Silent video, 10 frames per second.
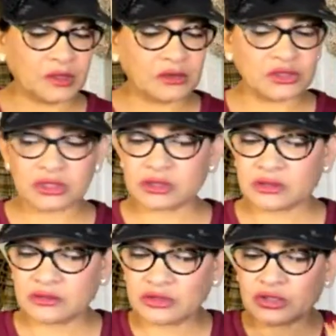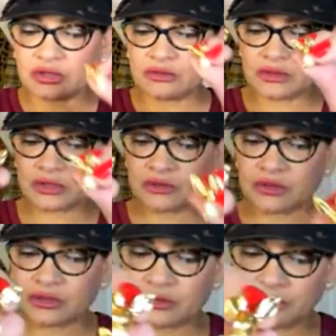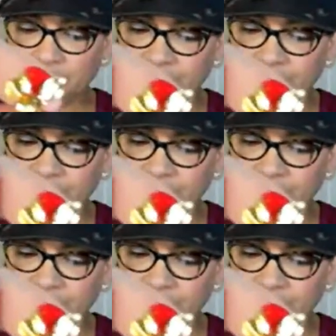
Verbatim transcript: They're just cute, cute, cute.